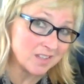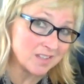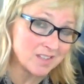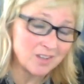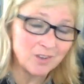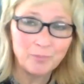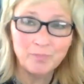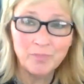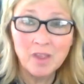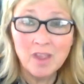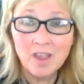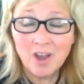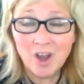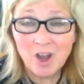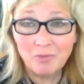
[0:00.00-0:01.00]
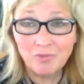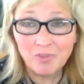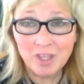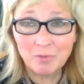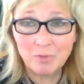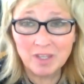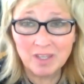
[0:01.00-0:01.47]
So
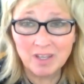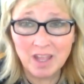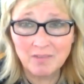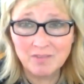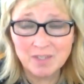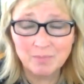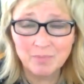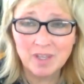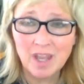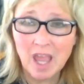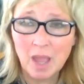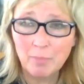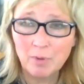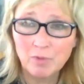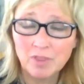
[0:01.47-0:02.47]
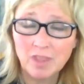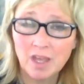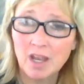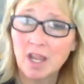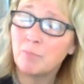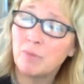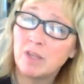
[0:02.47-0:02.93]
hopefully we can have something happen with
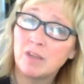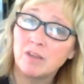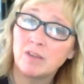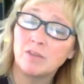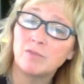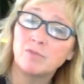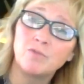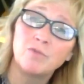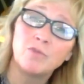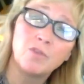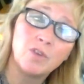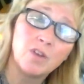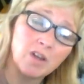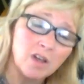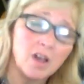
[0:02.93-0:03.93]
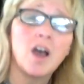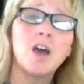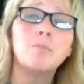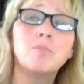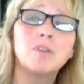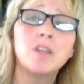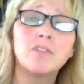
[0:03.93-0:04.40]
that. I'd be
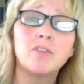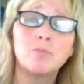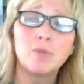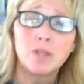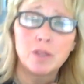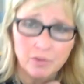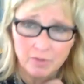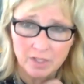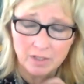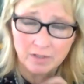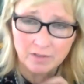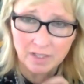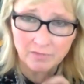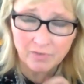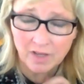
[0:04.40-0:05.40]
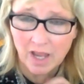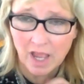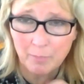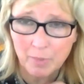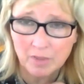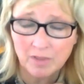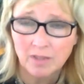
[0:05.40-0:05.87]
unbelievably thrilled if it
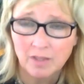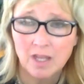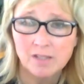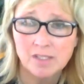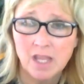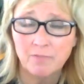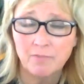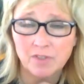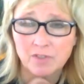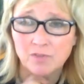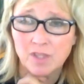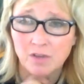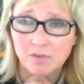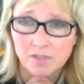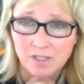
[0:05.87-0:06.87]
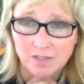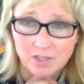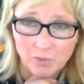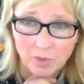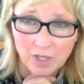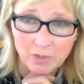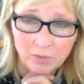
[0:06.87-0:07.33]
happened the last half of
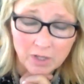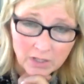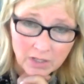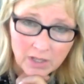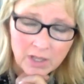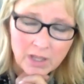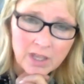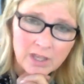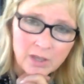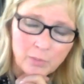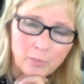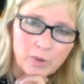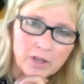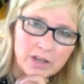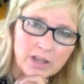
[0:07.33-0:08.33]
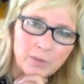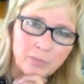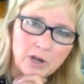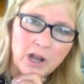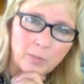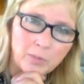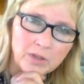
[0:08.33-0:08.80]
2021, but I'd
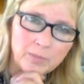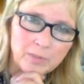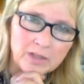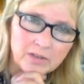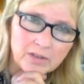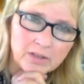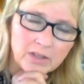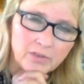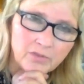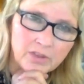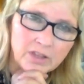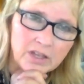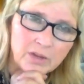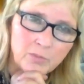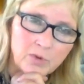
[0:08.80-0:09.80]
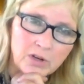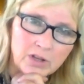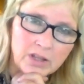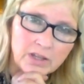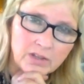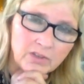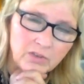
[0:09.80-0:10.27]
probably be looking for that more
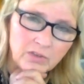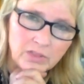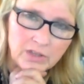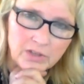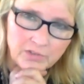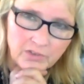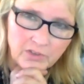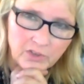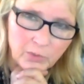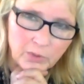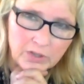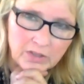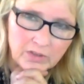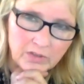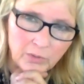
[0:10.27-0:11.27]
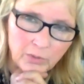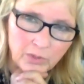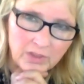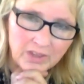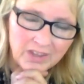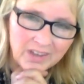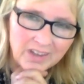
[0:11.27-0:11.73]
like a 2022
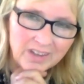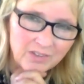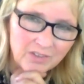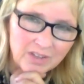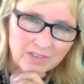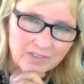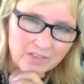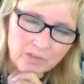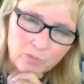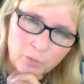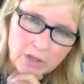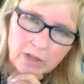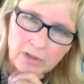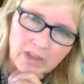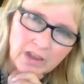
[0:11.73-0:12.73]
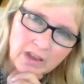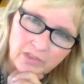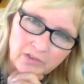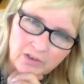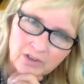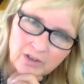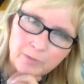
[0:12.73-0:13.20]
thing. I don't know. That's just what I
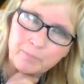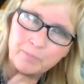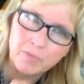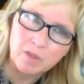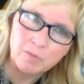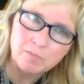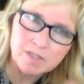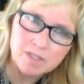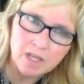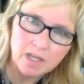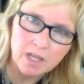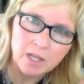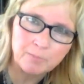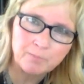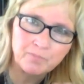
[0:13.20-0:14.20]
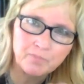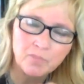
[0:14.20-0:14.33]
gathered them saying.